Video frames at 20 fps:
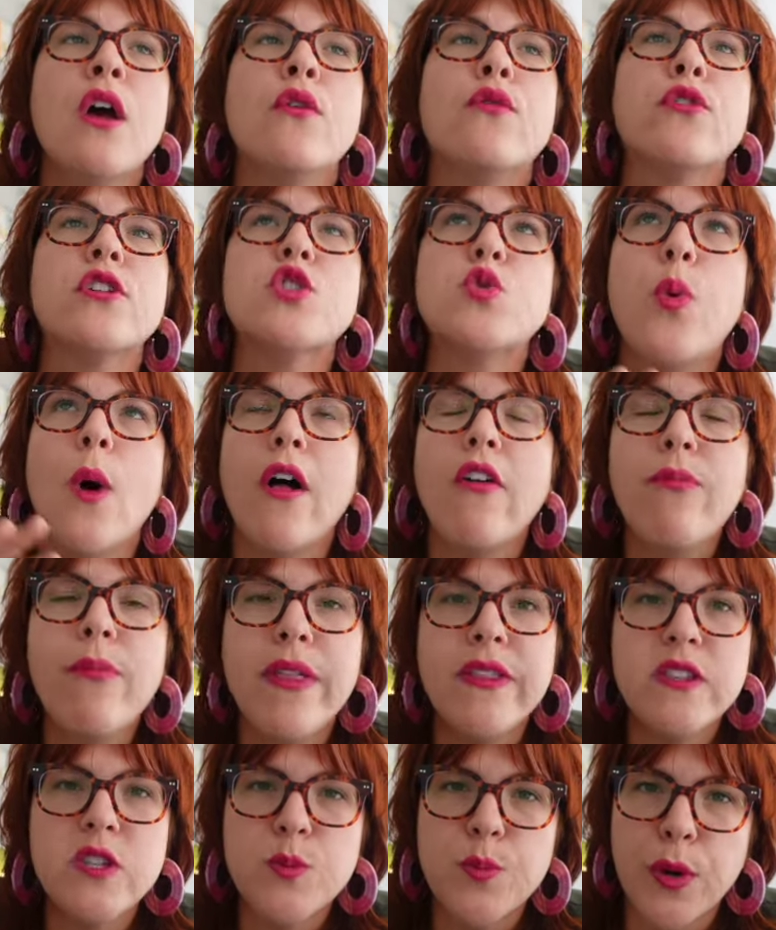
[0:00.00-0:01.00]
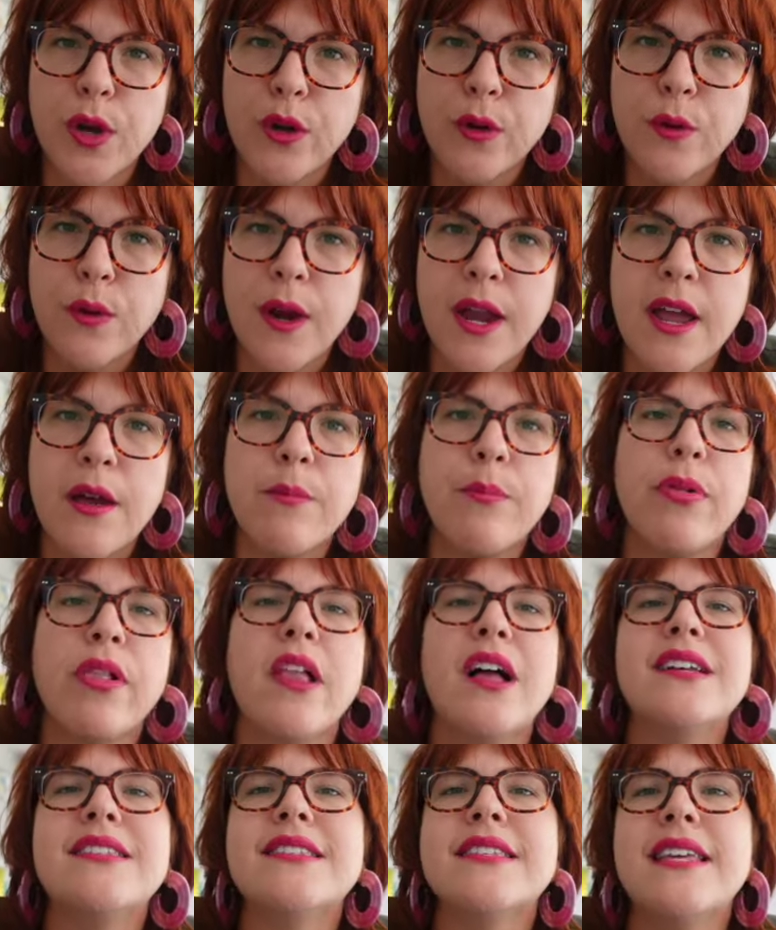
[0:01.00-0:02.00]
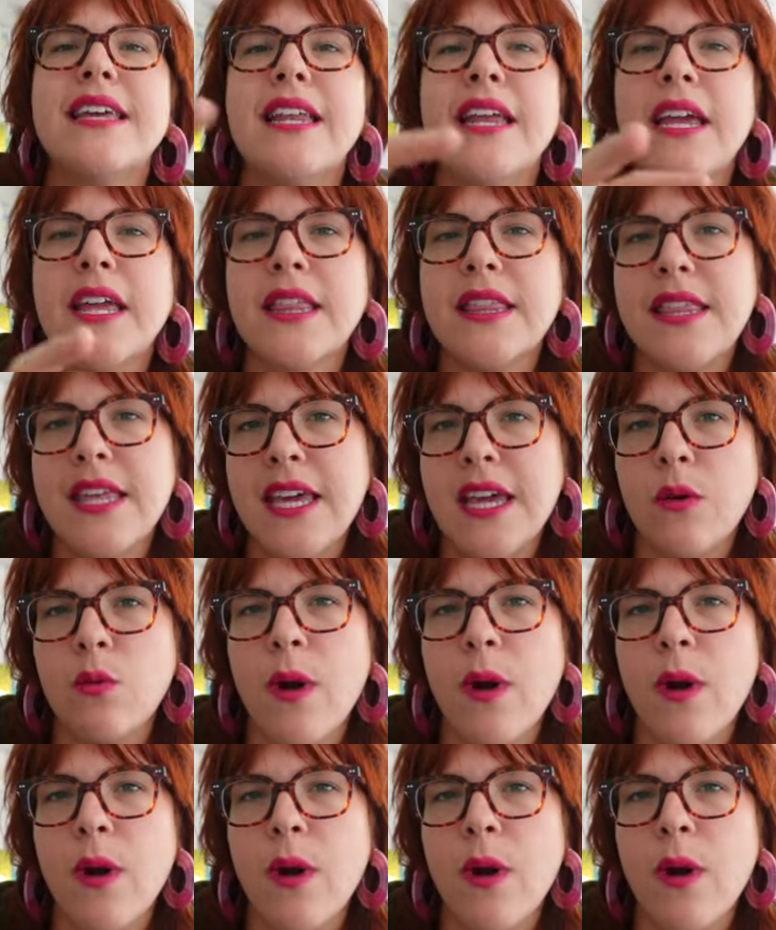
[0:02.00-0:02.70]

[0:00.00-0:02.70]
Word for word: for 12 months program plus getting the